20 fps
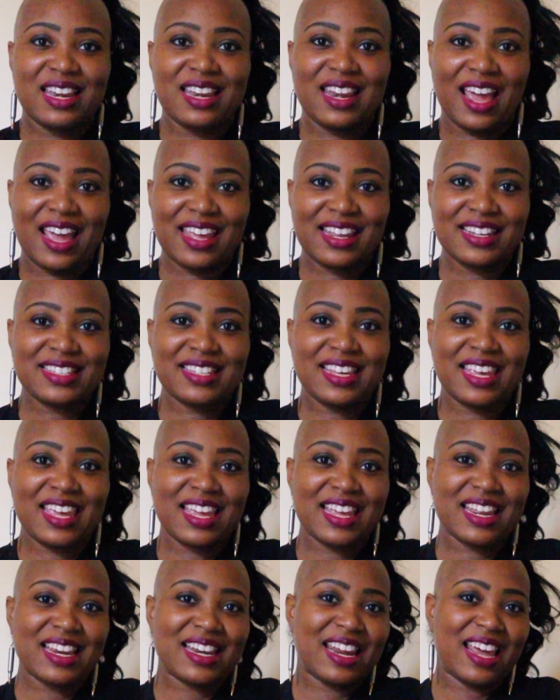
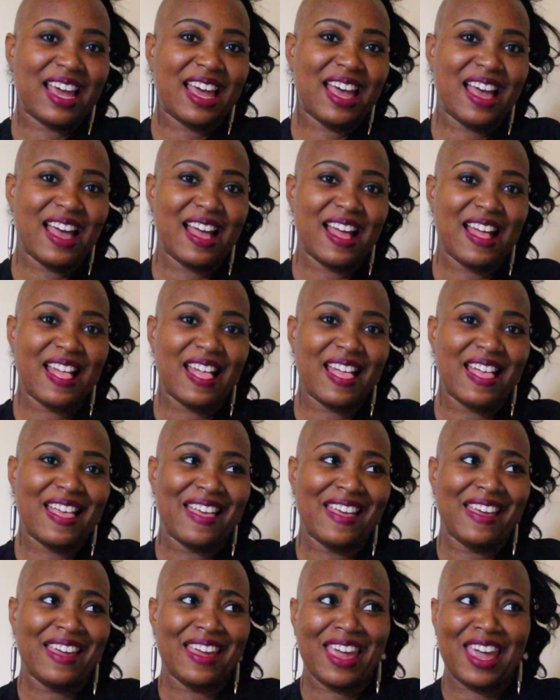
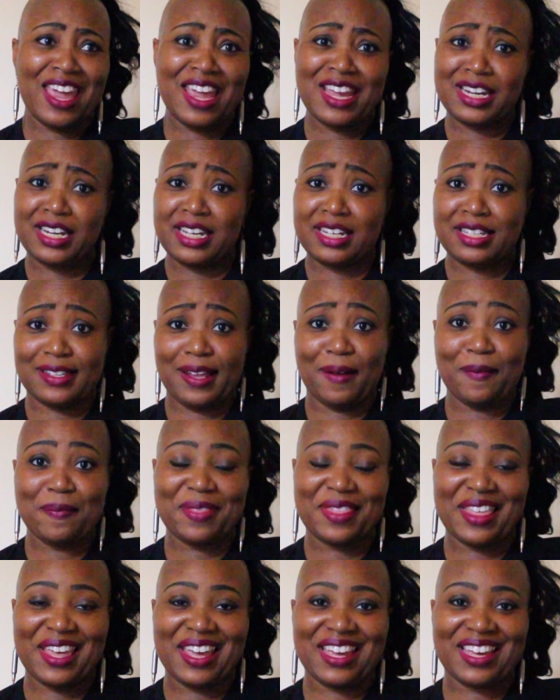1980
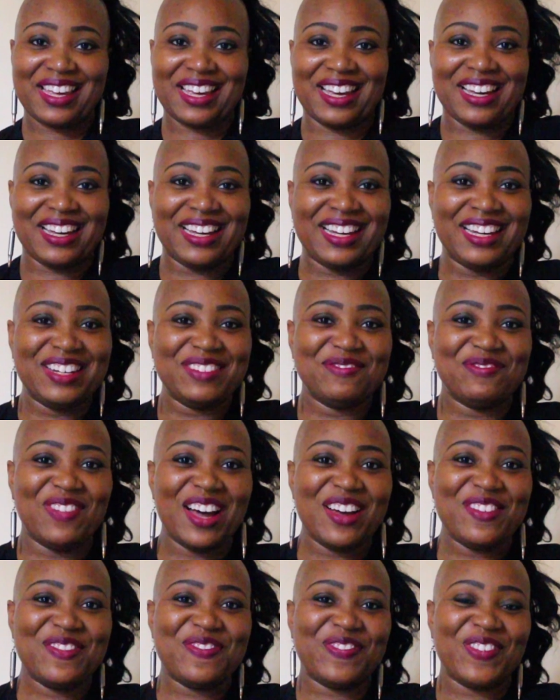something,
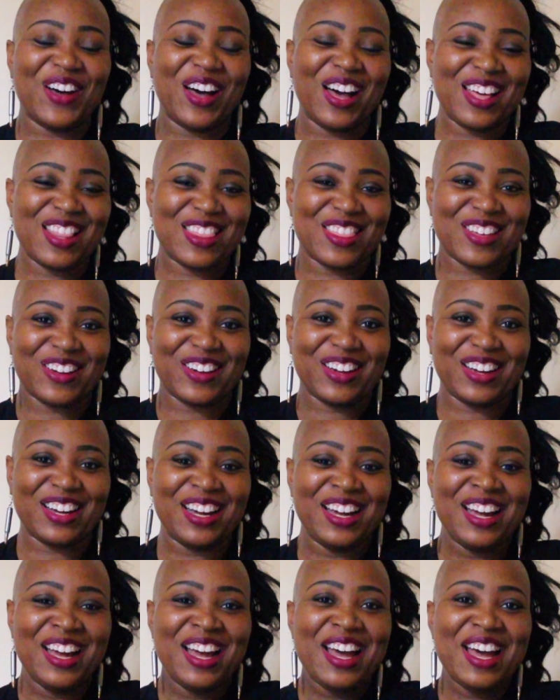my
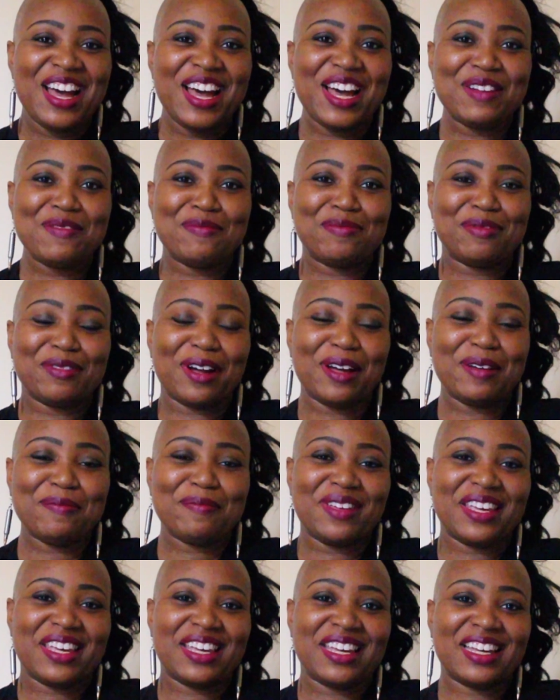father had
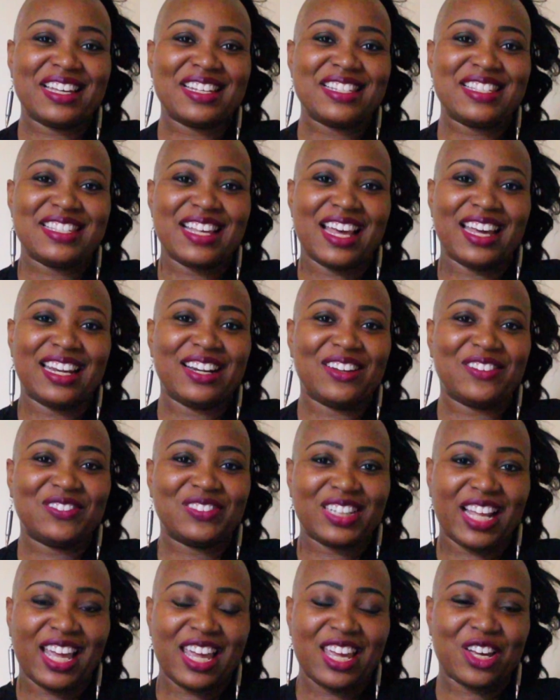brought me a set
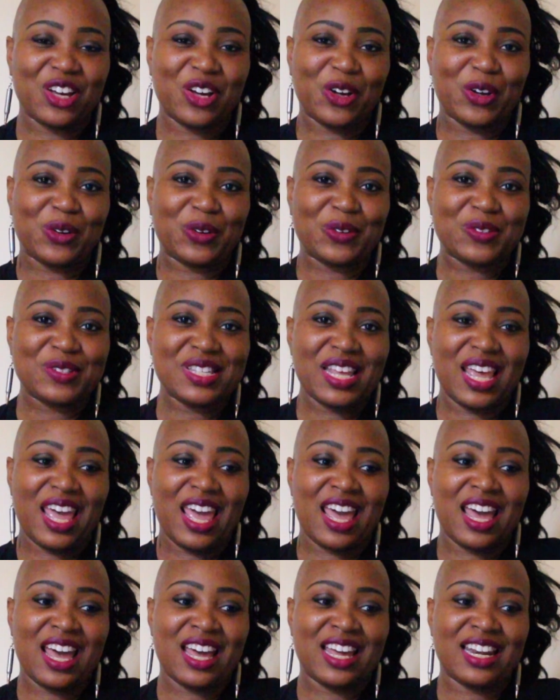of Legos,
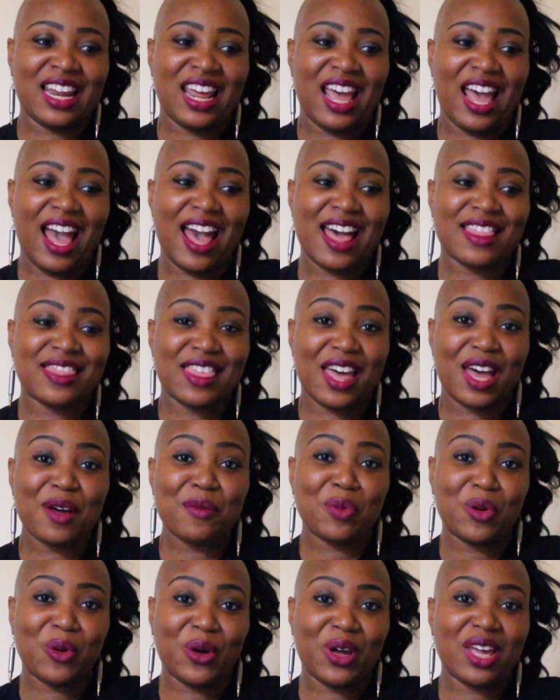and at
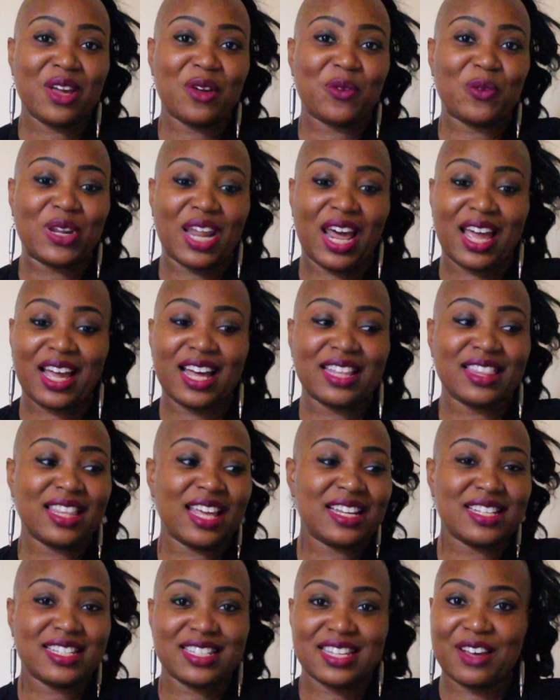that point when I got
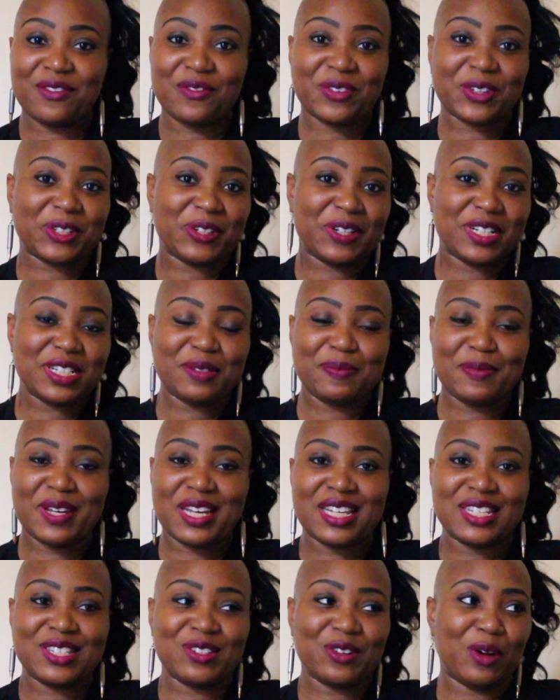that set for
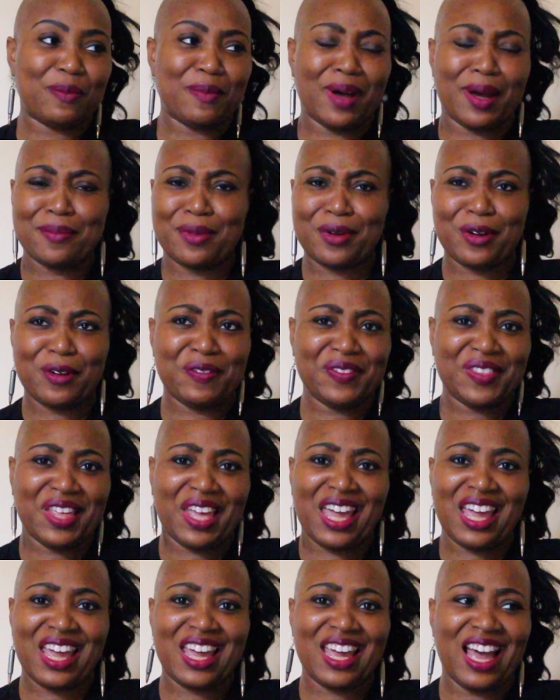Christmas or my
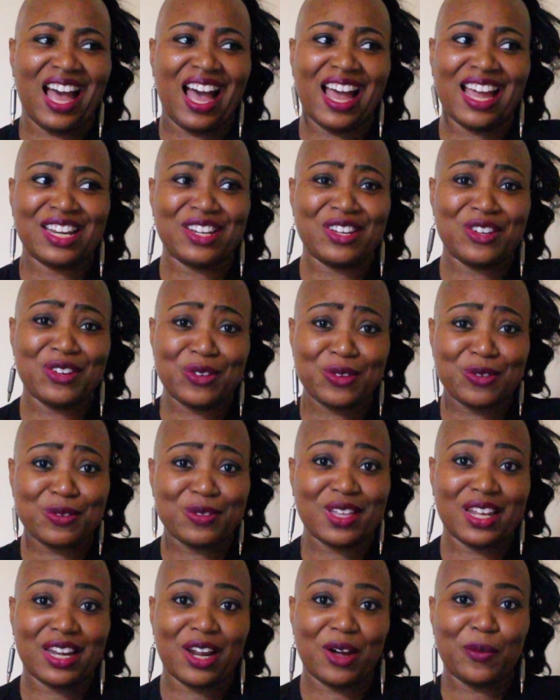birthday, I knew
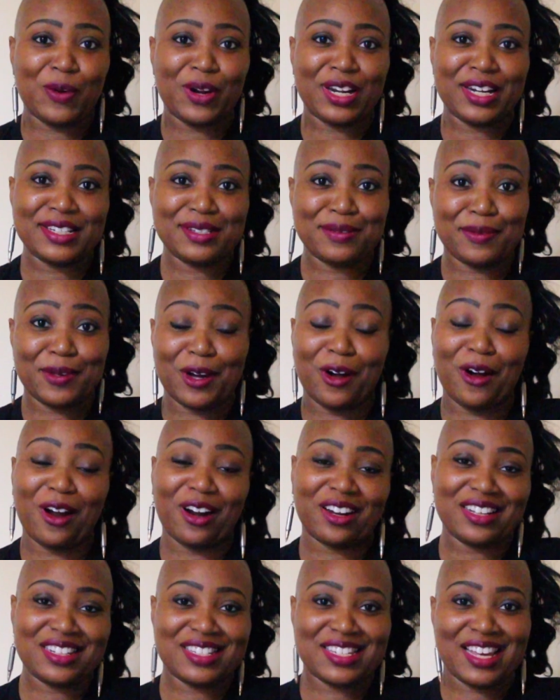that I wanted to be an
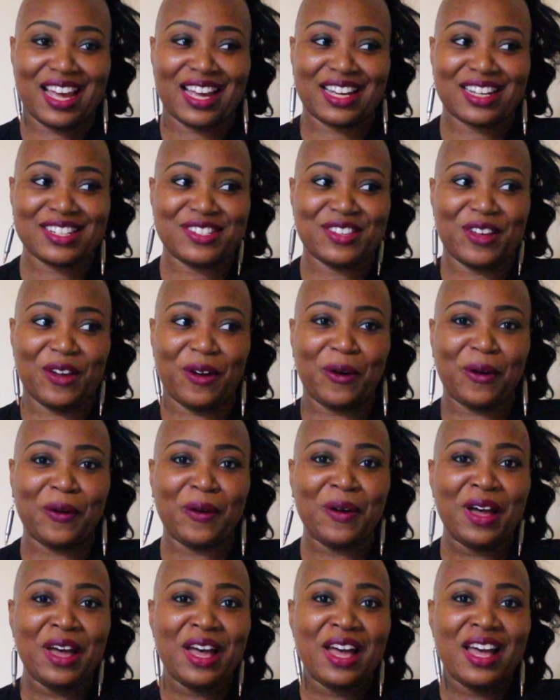architect,
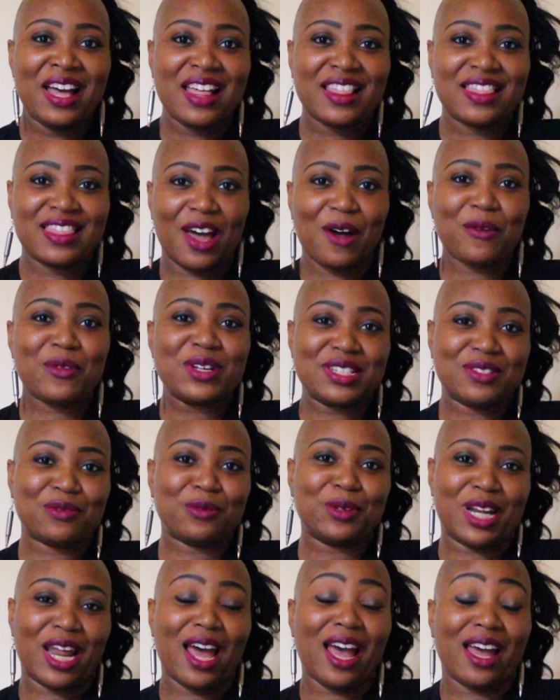so that was
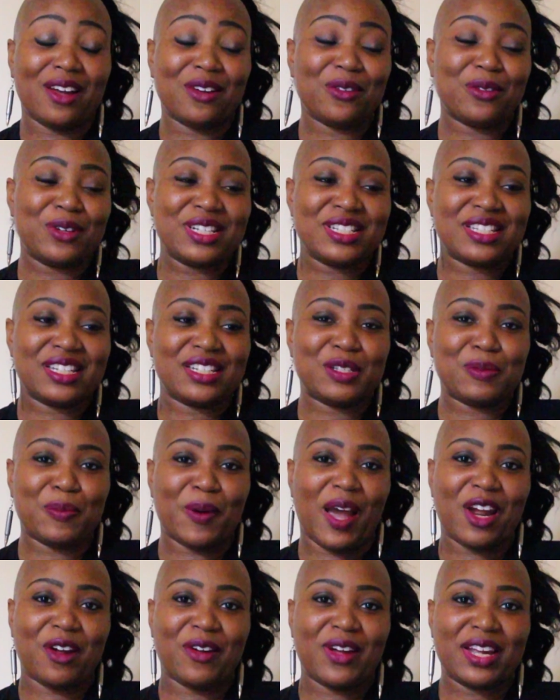what I was
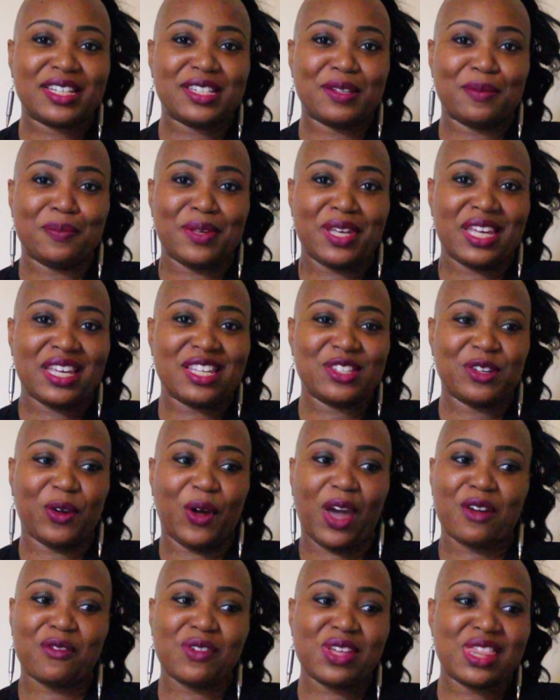aspiring to be.
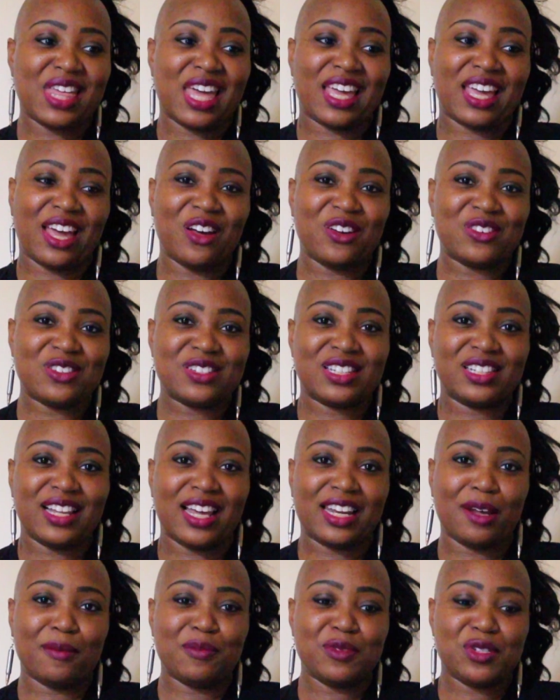So everything else
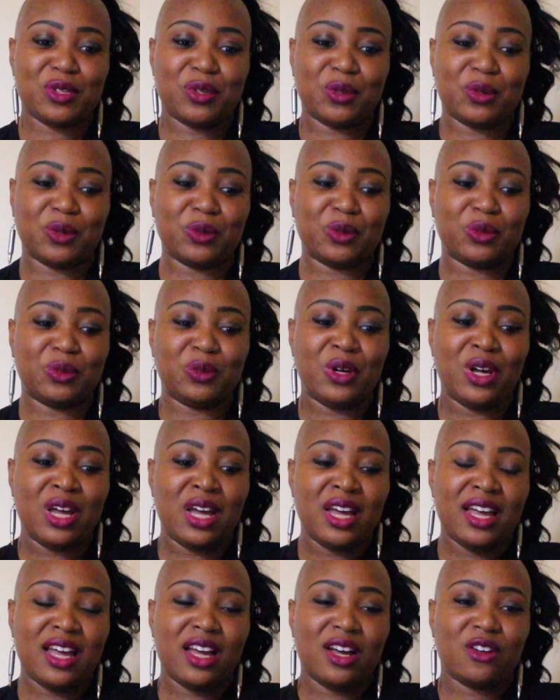led up to,
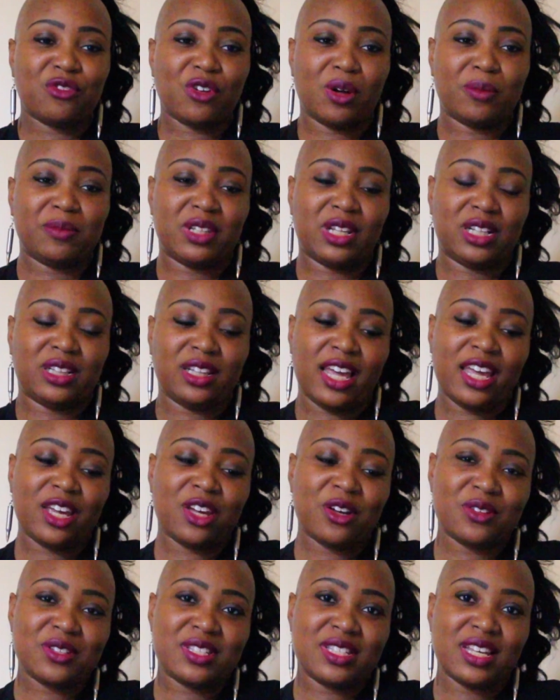from the
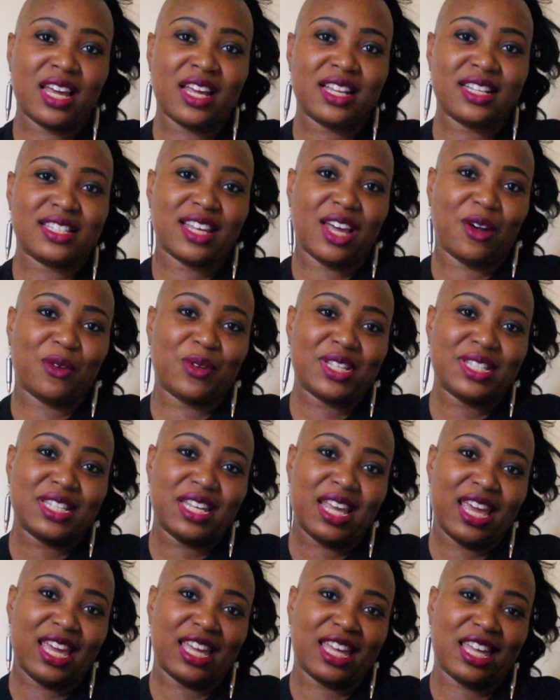Lego sets, I would
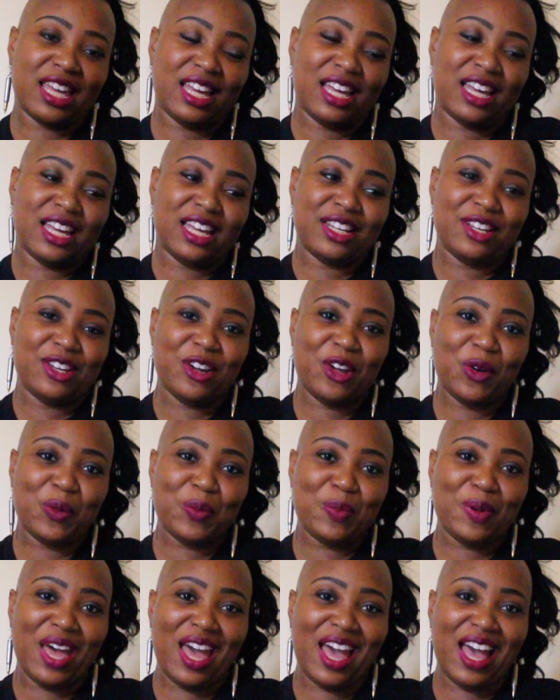take a
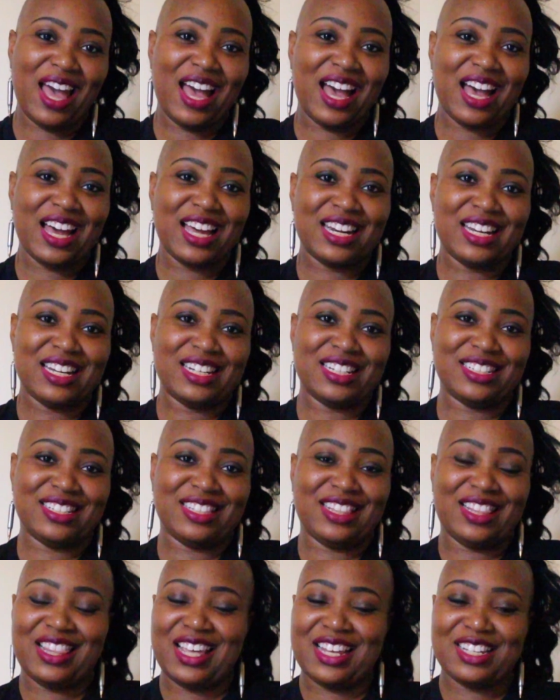notepad
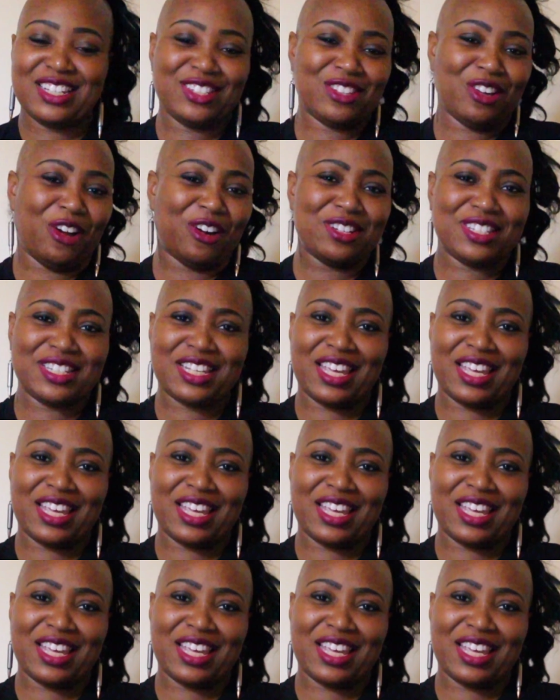and then start